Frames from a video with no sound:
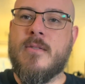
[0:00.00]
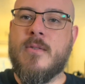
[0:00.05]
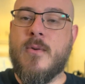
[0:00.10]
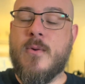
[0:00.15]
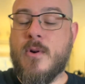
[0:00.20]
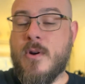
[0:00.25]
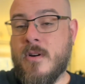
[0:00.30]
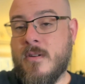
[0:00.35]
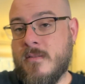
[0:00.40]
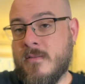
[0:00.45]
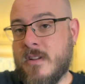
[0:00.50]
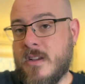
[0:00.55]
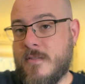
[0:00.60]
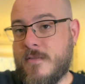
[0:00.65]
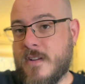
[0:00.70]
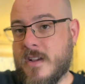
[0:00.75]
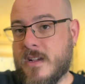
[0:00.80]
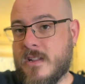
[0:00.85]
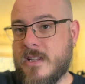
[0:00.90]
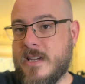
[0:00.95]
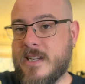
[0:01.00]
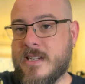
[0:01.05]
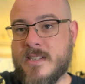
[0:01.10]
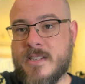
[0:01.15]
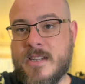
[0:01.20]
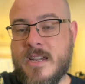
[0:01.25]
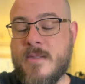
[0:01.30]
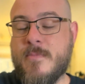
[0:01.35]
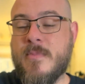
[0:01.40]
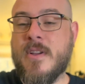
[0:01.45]
Or if it
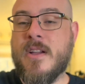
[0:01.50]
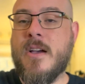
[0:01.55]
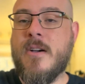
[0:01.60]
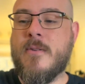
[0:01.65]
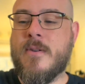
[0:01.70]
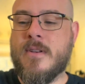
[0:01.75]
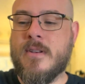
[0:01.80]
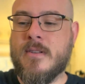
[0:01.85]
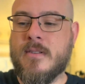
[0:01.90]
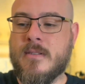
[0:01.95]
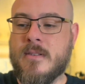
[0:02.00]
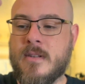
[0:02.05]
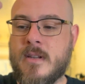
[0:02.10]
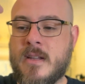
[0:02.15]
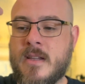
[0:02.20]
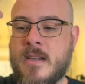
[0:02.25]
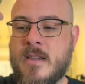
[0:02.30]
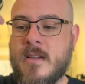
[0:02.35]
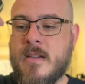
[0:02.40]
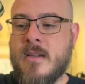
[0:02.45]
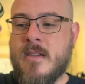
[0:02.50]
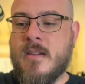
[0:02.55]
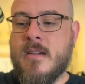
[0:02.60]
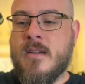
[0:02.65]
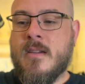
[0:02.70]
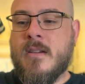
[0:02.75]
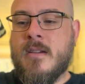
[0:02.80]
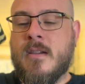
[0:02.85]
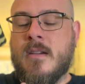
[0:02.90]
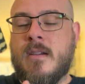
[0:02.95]
clicks, keep it going.
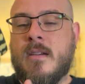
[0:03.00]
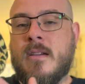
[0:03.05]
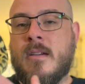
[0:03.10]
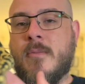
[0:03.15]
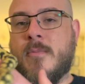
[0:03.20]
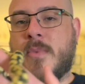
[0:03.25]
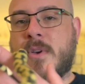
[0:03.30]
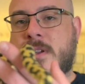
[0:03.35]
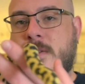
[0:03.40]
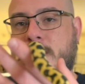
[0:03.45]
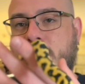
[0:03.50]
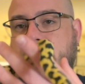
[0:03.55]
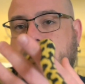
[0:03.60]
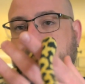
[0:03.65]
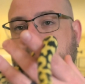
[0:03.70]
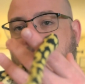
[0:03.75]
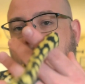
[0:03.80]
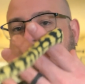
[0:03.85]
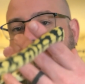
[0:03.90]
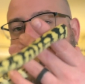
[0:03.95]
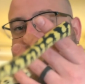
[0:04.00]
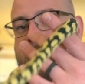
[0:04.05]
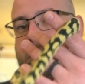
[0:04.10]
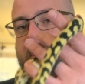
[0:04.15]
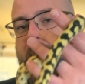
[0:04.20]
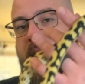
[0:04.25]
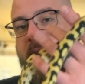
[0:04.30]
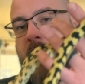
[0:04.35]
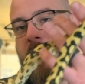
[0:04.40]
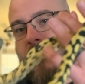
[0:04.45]
But you really owe it to
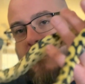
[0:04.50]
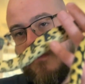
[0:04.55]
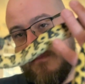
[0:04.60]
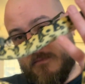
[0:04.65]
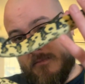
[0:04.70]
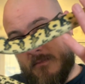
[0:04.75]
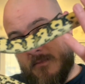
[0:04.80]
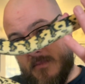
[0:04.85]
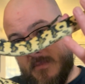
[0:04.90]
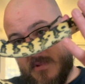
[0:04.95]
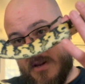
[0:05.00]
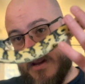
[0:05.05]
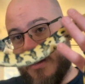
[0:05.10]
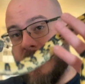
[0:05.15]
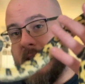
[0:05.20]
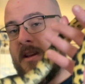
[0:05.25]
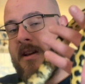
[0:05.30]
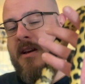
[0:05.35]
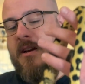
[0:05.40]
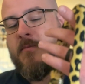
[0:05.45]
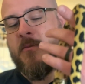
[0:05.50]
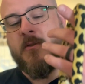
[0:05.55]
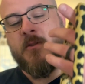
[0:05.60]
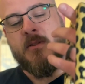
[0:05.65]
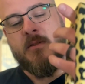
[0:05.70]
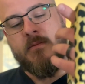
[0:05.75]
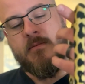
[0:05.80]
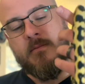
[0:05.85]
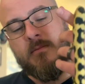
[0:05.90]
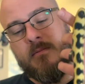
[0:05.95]
yourself and the
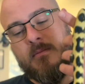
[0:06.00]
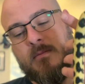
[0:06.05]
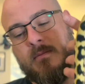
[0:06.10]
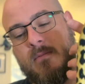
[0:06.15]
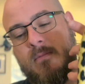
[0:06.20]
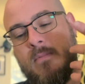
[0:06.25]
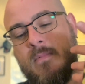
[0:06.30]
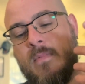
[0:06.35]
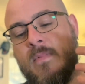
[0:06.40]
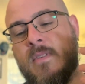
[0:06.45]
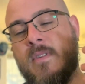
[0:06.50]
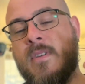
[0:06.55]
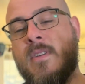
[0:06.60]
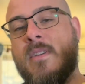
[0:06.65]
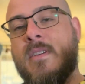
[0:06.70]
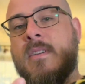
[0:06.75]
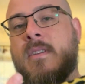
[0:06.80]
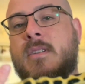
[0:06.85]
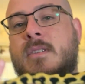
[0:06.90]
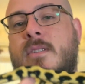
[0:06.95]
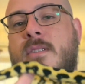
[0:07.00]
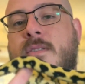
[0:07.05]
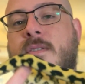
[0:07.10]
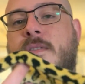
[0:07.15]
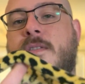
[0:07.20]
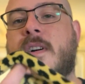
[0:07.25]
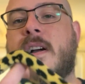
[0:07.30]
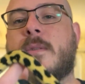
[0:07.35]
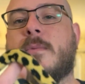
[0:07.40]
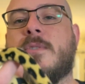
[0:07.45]
animals to
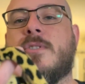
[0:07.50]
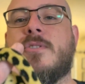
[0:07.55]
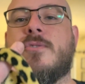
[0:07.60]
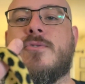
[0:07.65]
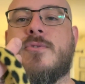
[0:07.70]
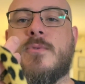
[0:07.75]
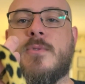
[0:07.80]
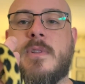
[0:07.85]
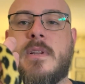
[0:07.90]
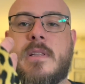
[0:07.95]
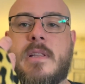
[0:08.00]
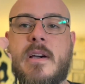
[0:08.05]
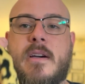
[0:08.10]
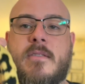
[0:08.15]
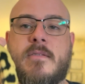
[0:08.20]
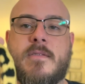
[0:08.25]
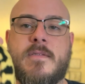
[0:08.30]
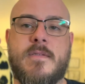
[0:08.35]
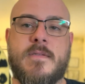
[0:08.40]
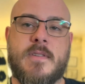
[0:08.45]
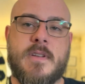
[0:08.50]
find what you truly love.